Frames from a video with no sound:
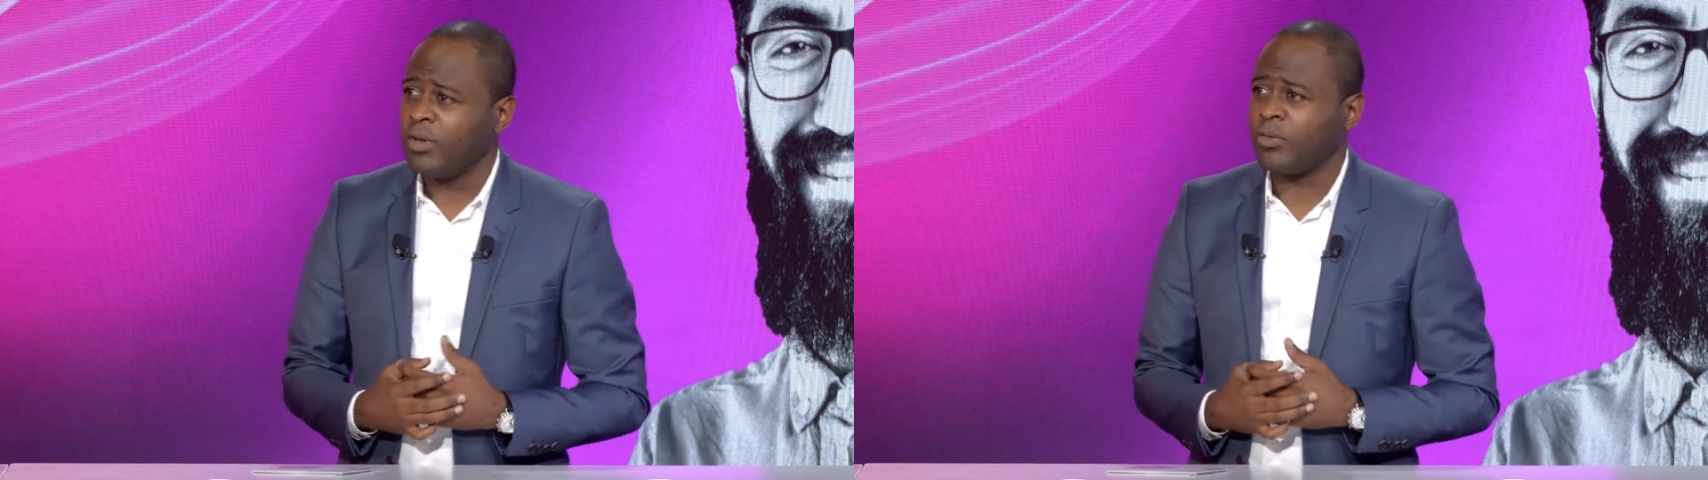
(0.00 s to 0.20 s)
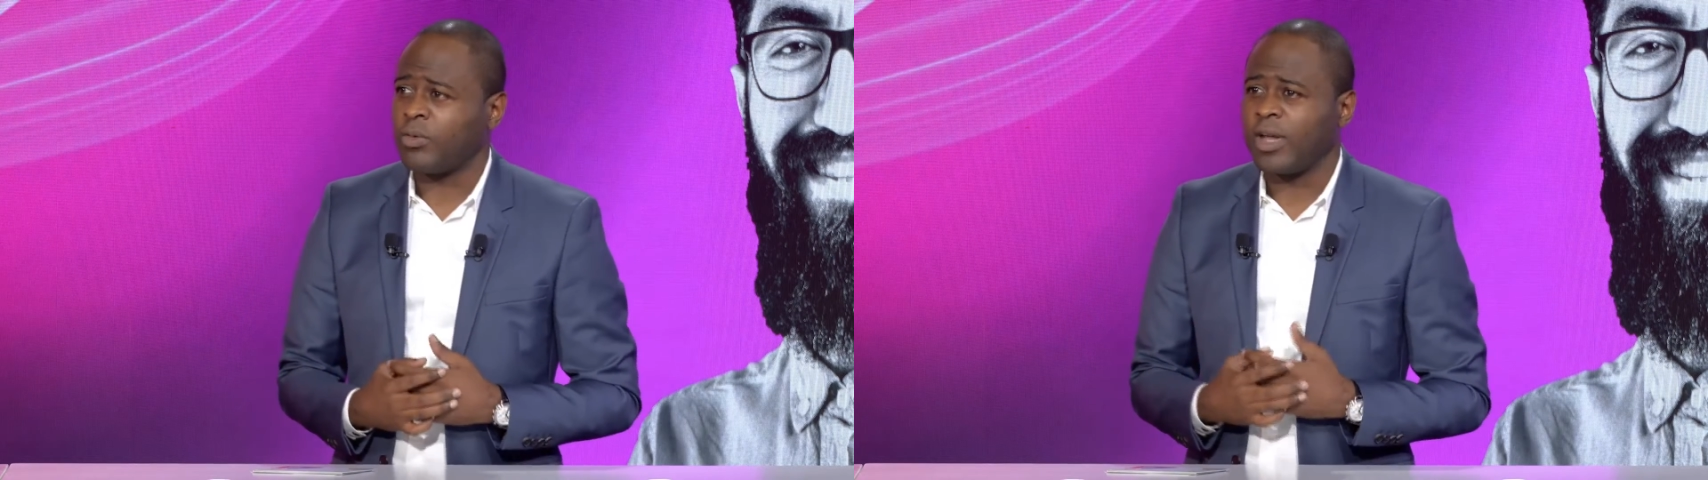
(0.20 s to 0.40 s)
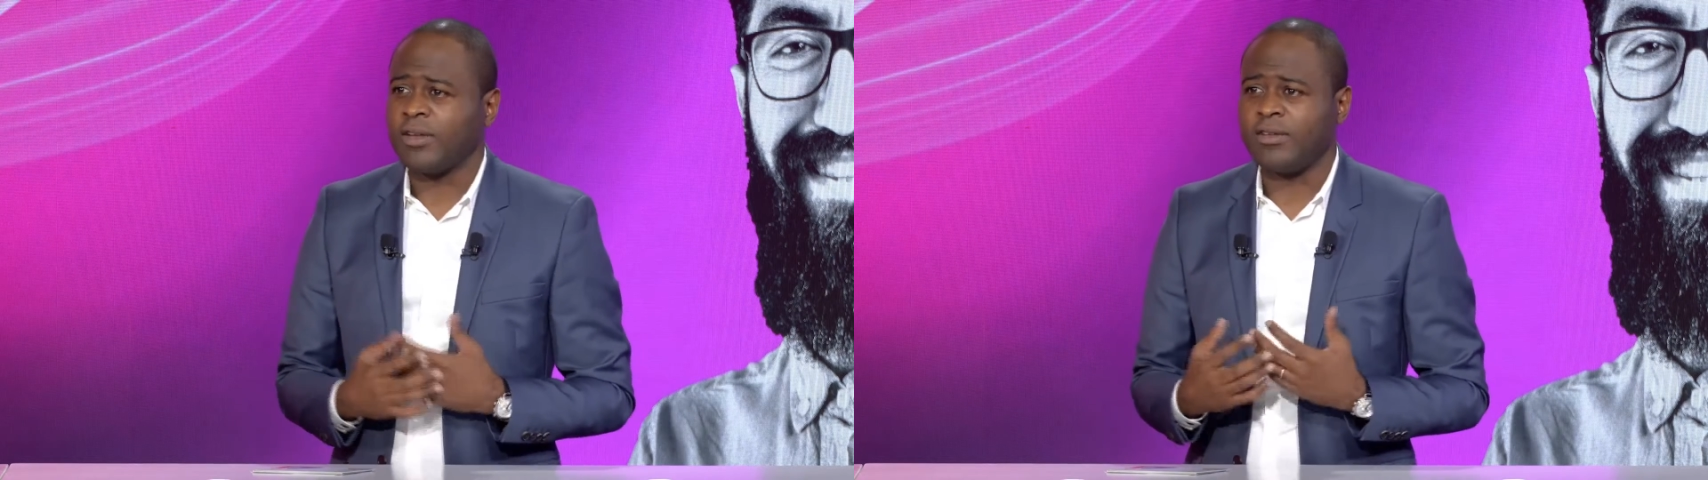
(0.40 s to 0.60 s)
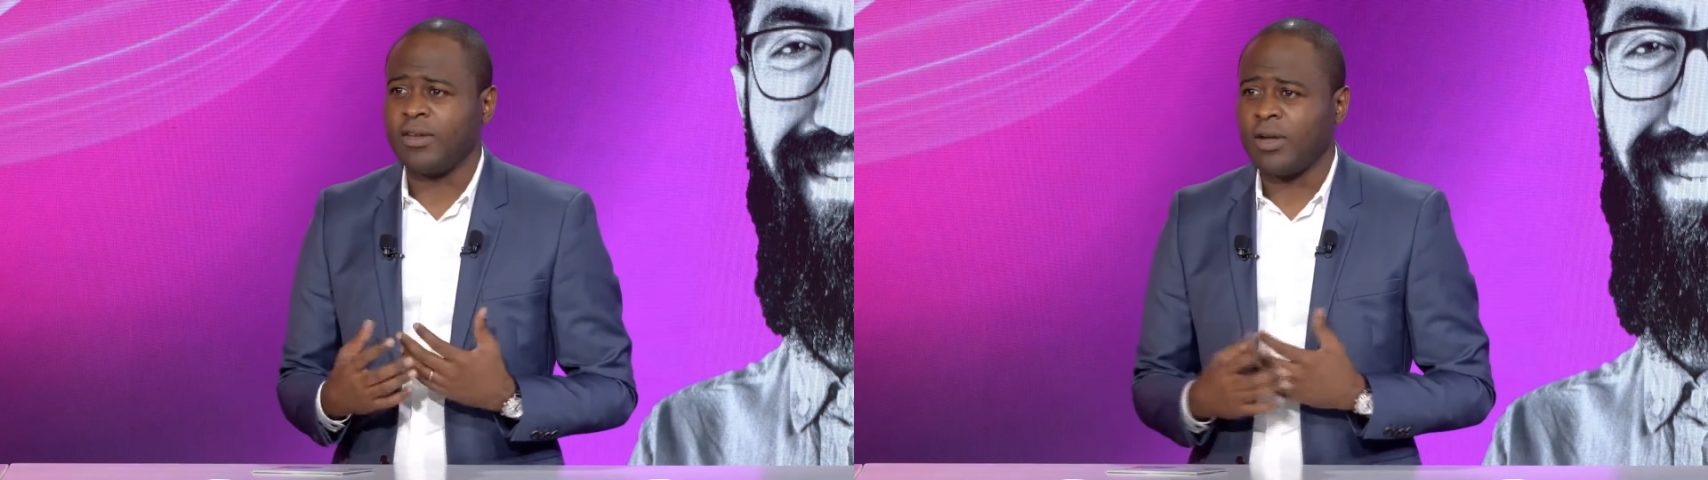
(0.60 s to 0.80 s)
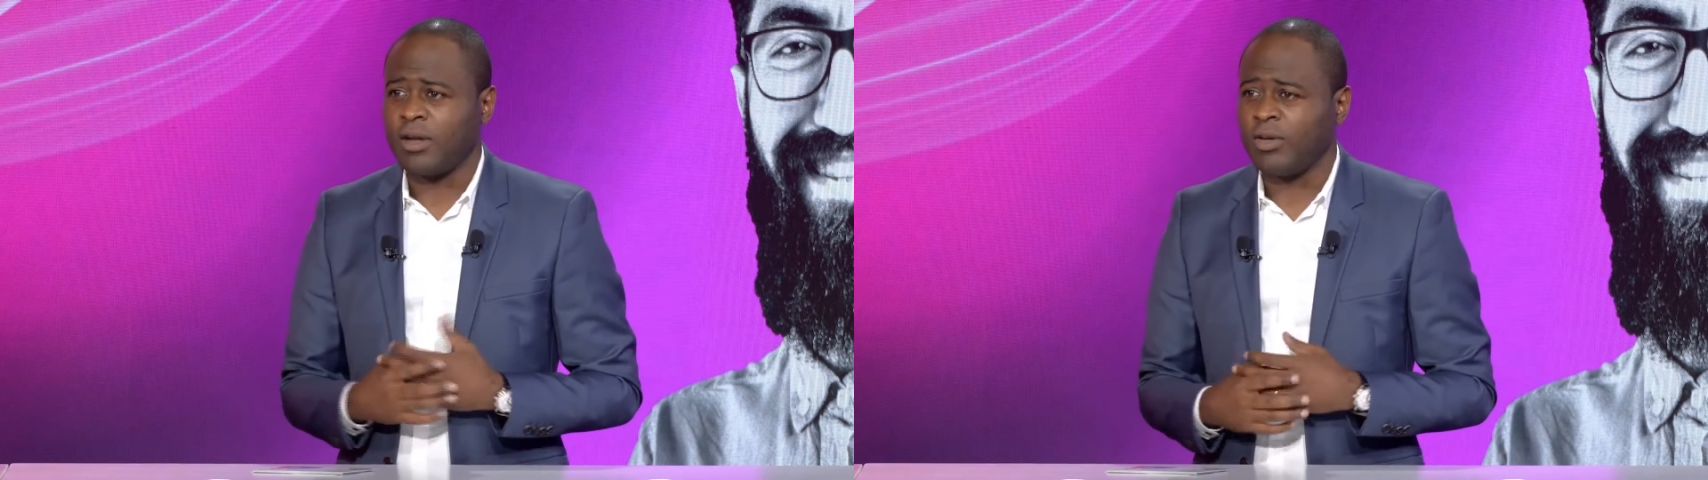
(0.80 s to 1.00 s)
you can
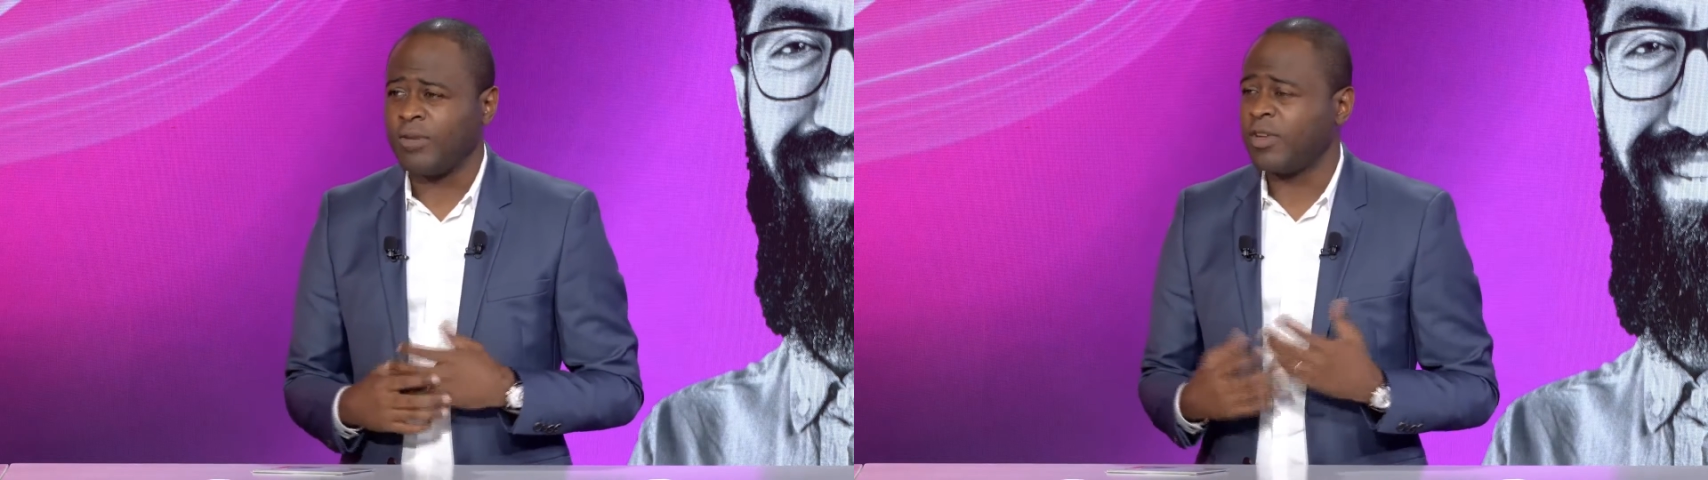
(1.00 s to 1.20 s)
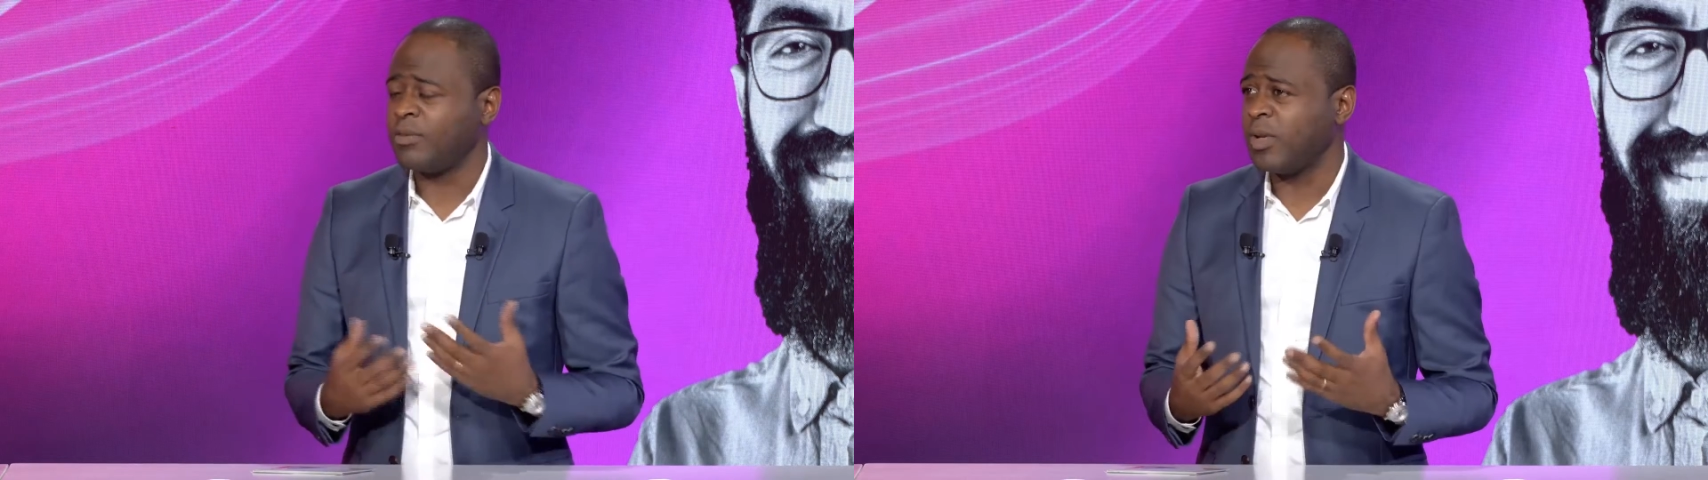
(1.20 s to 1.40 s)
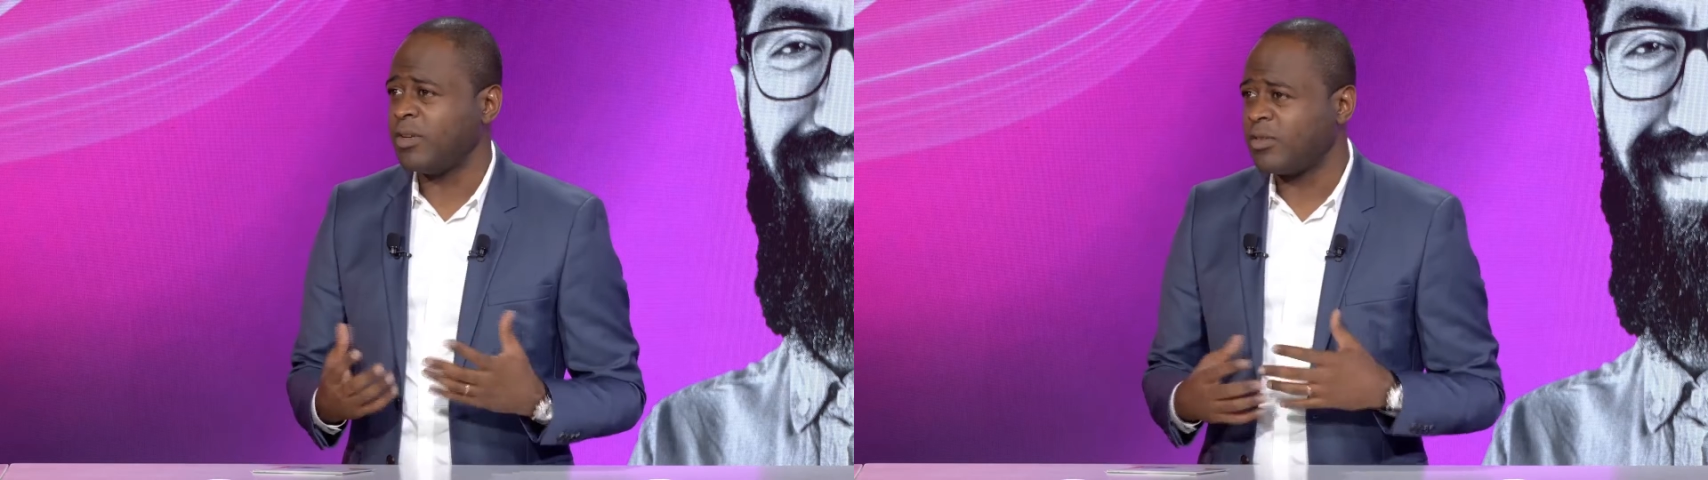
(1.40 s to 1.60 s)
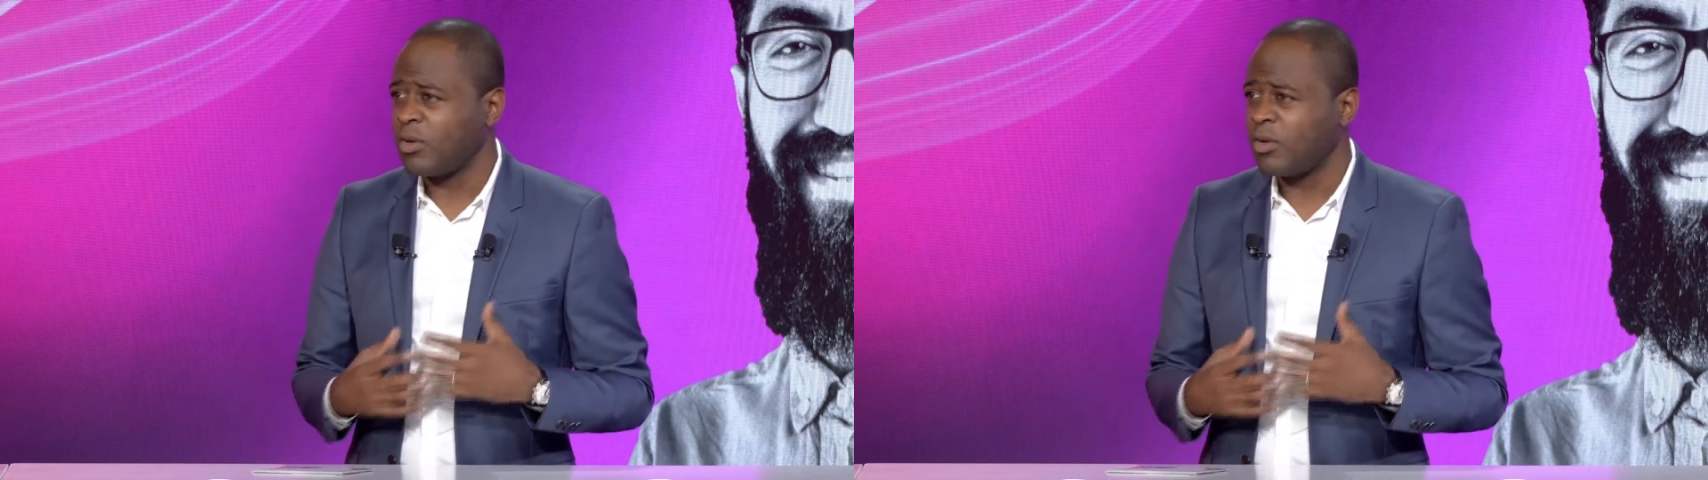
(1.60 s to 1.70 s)
see that the investment in